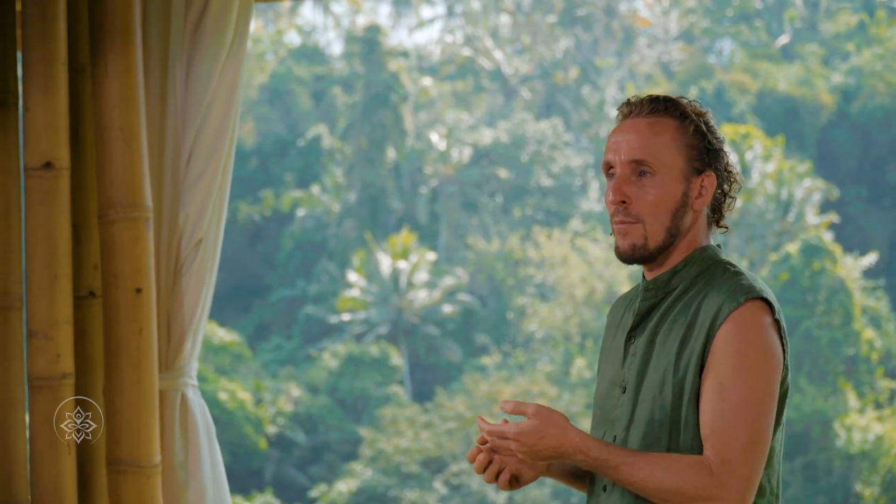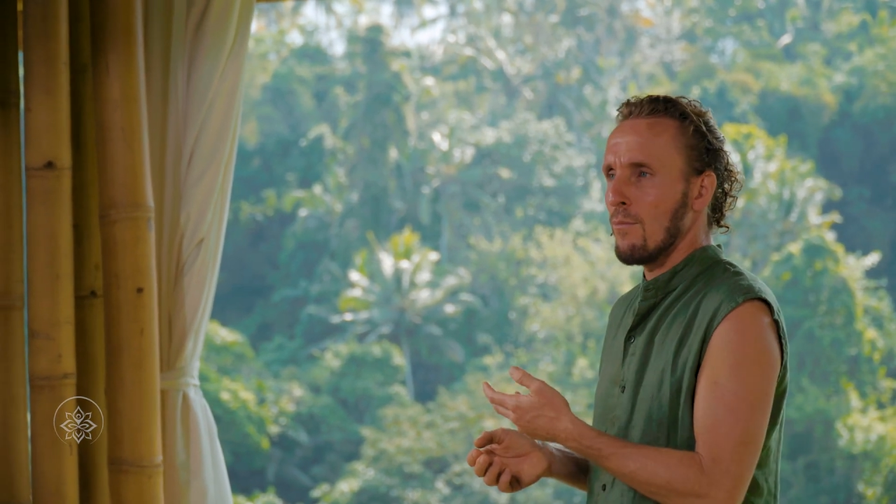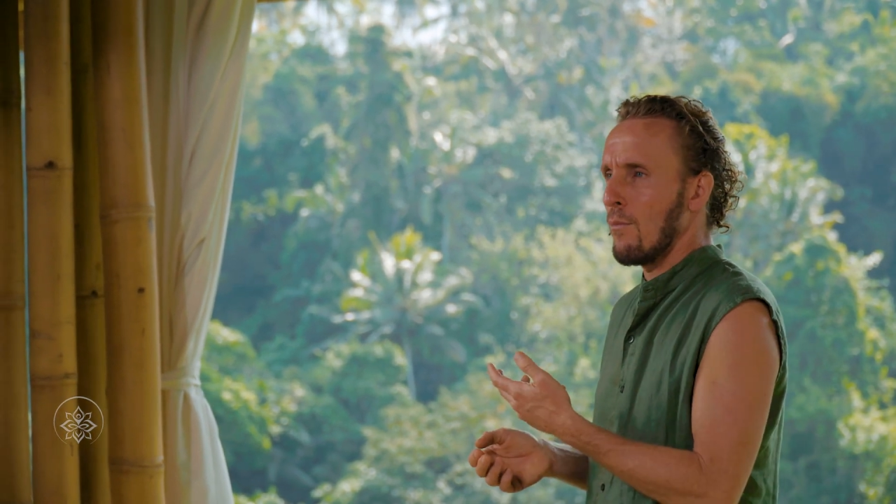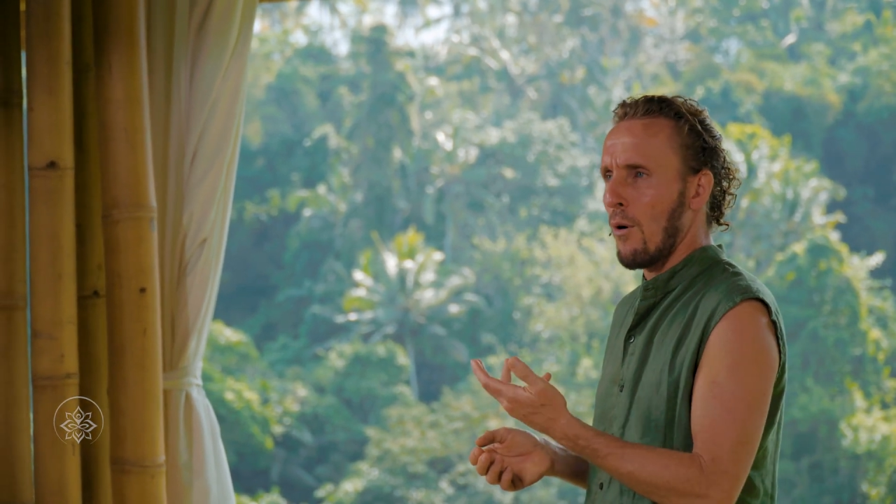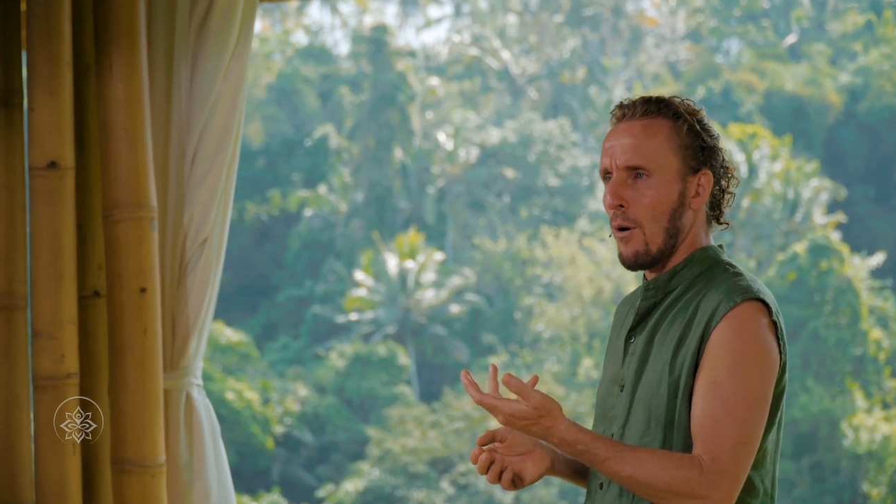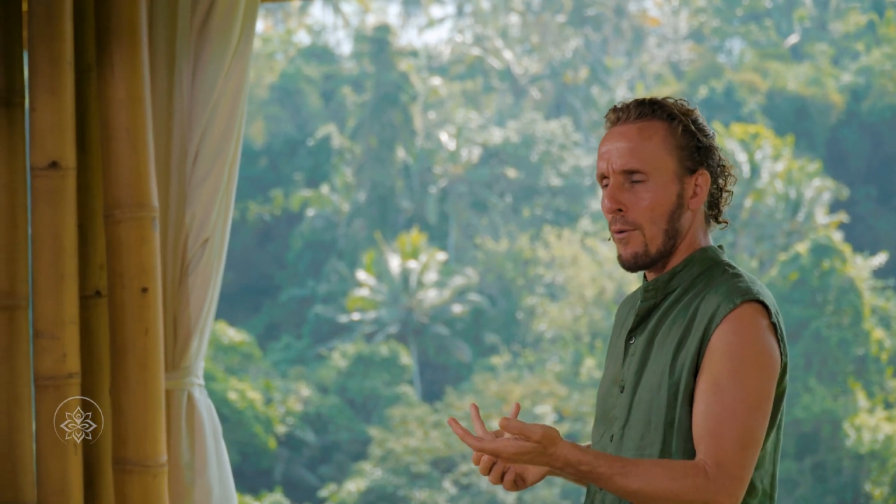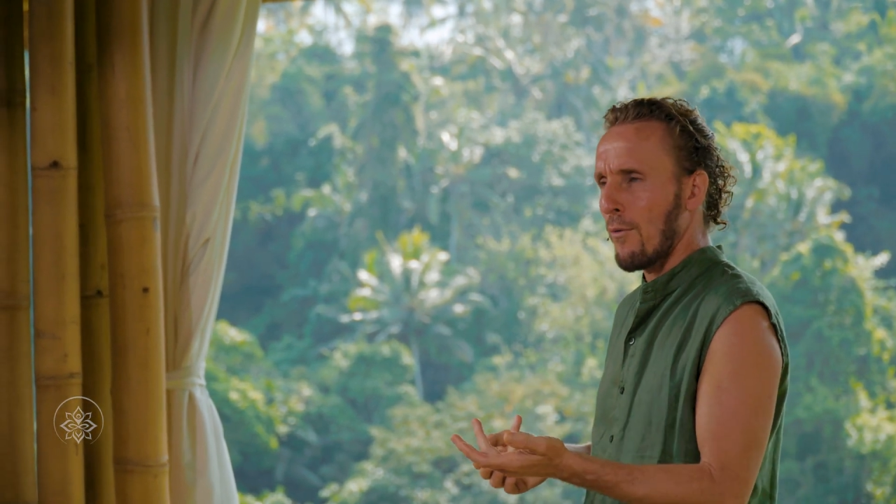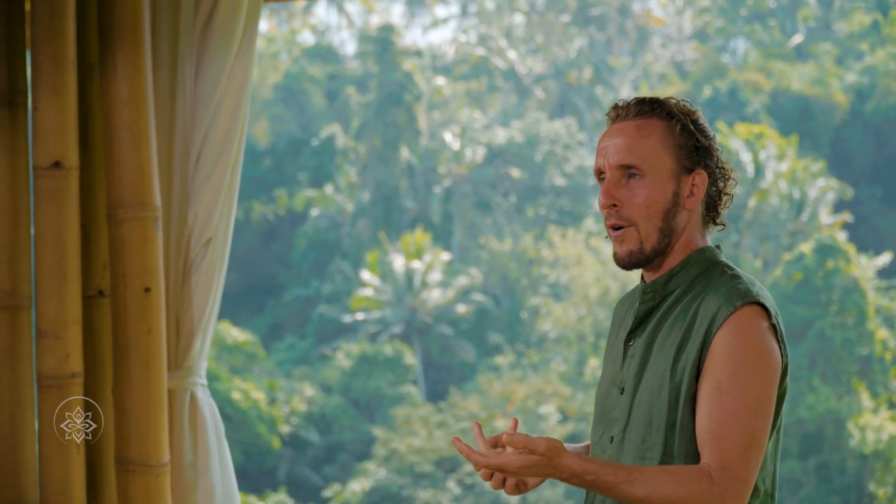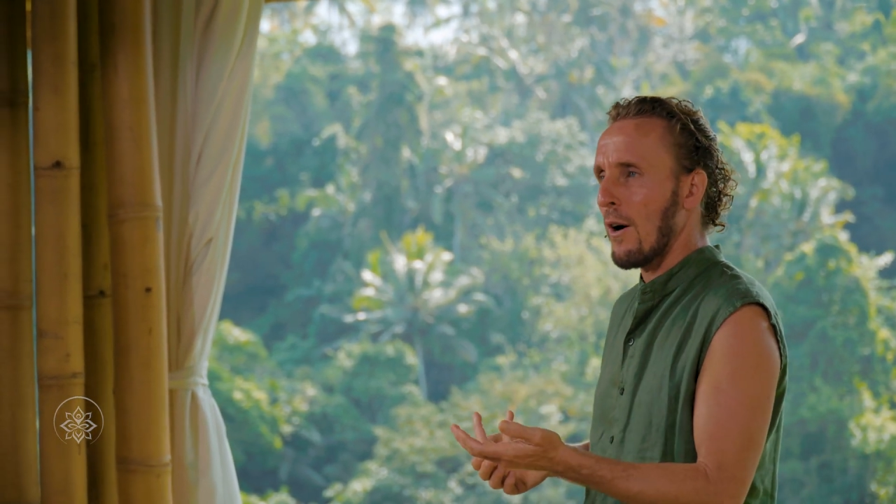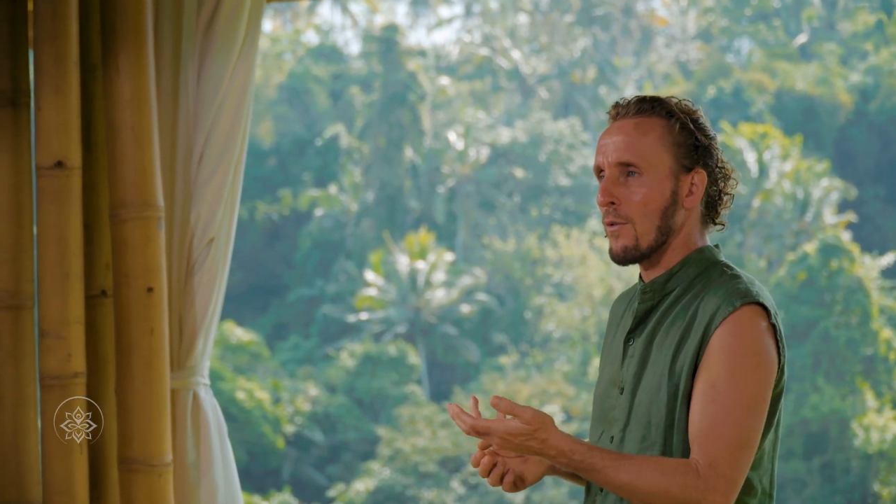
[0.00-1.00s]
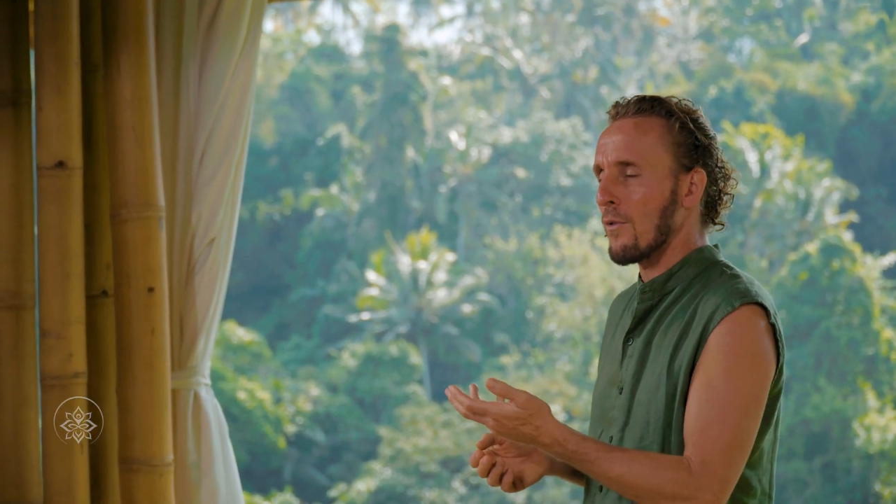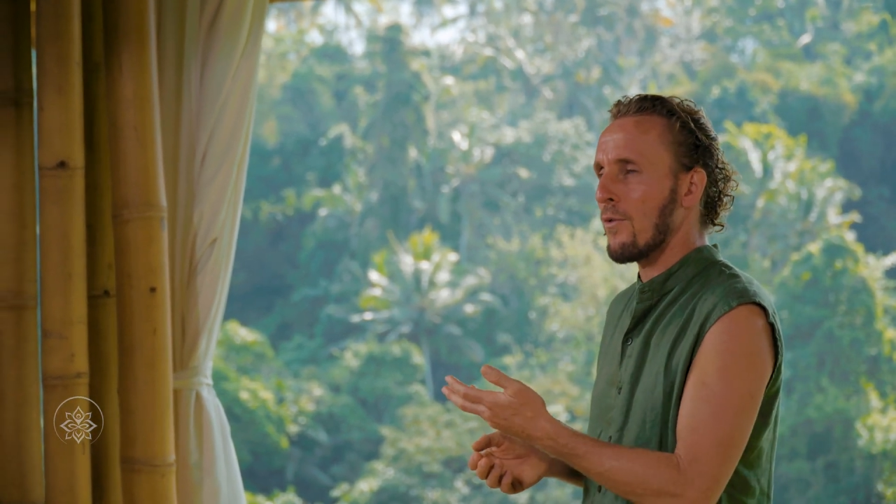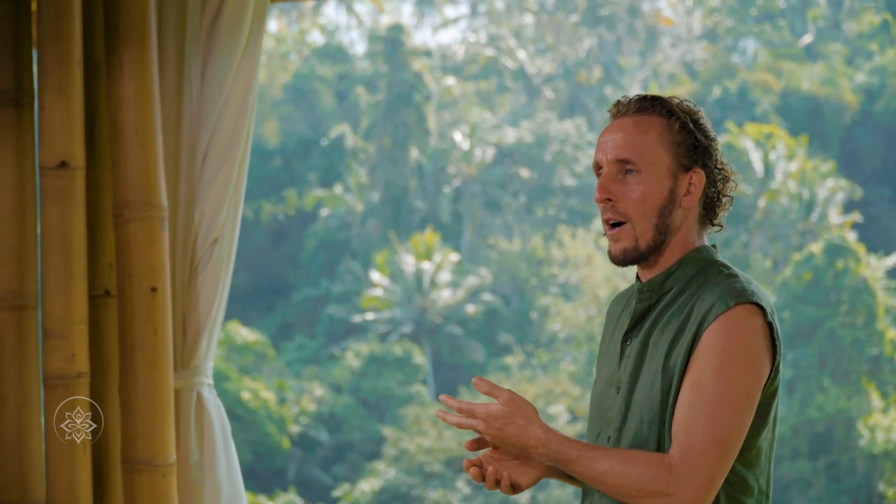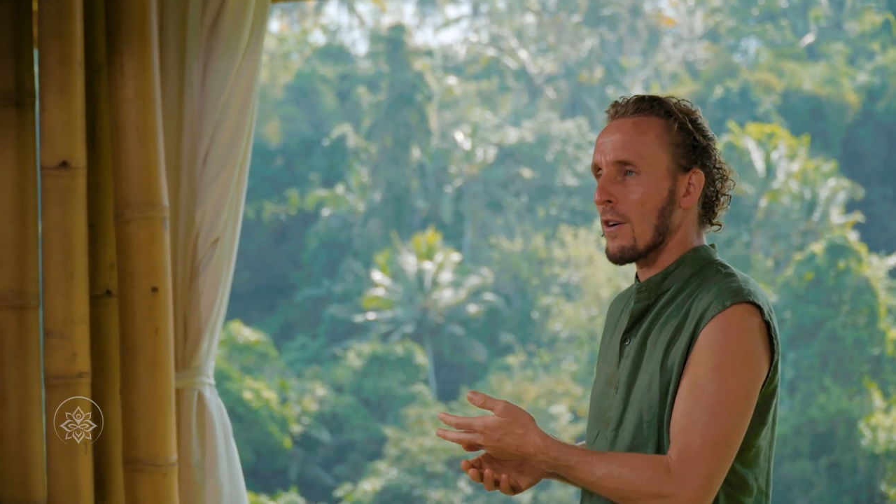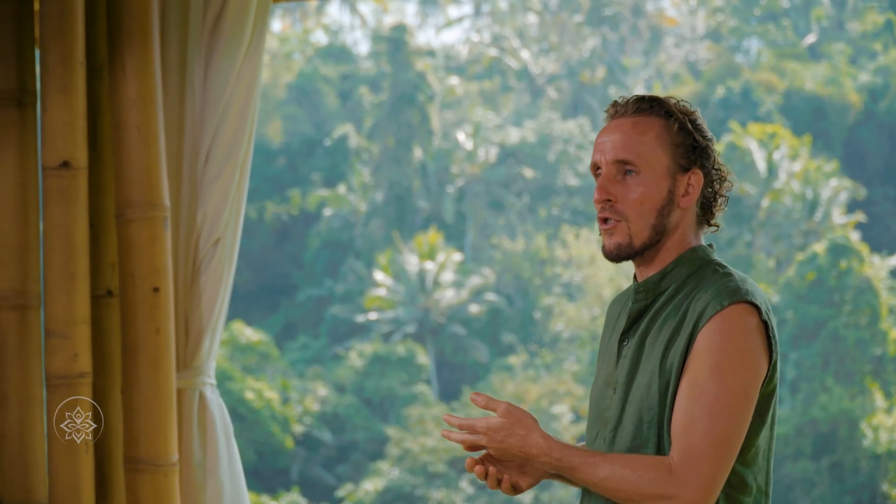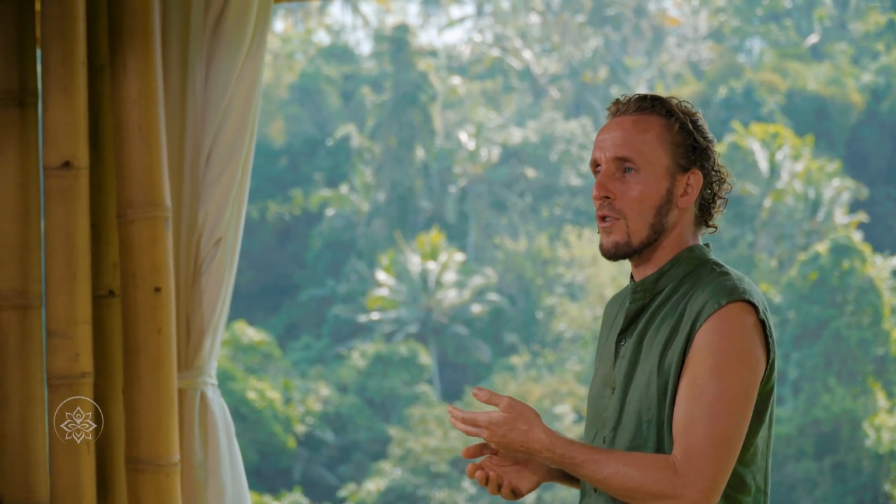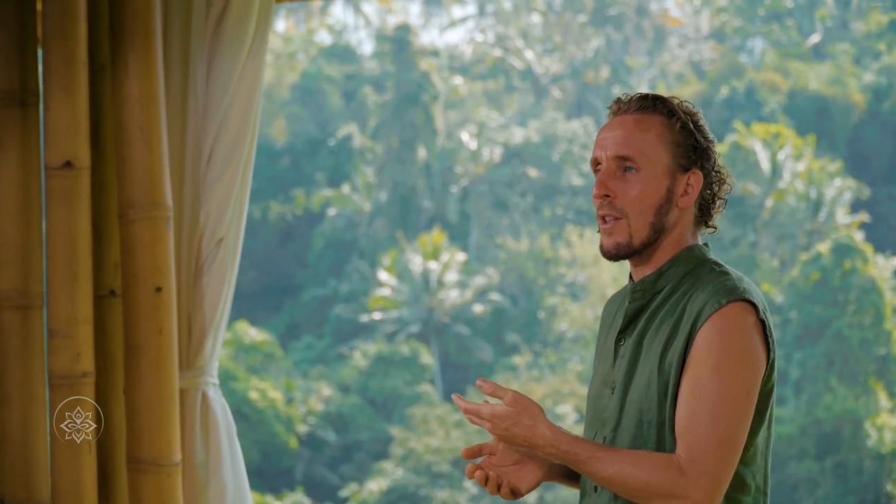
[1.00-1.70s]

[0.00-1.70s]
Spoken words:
more profound functional